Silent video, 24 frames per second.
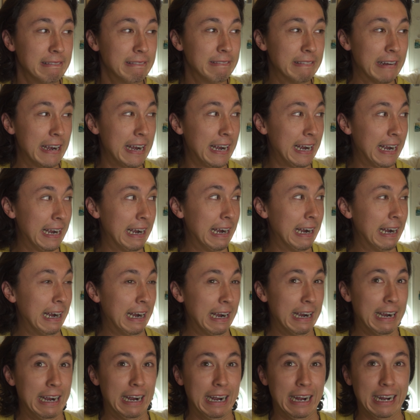Oh,
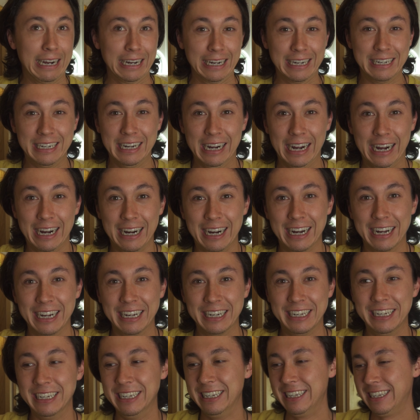
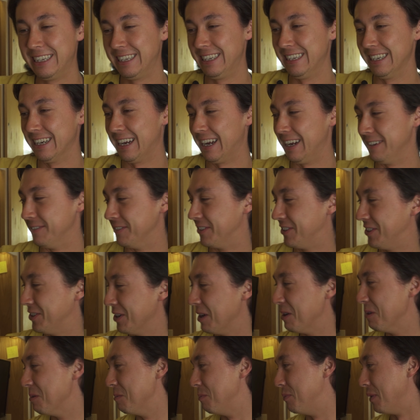God, I'm
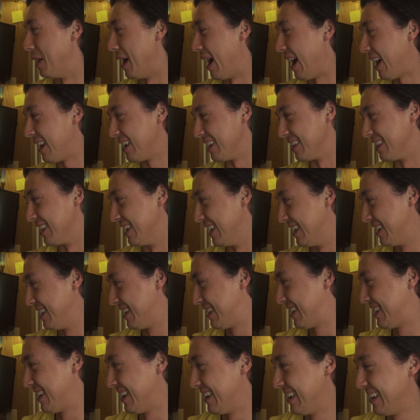so bad at
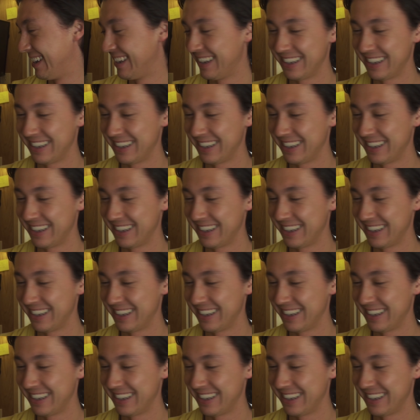this.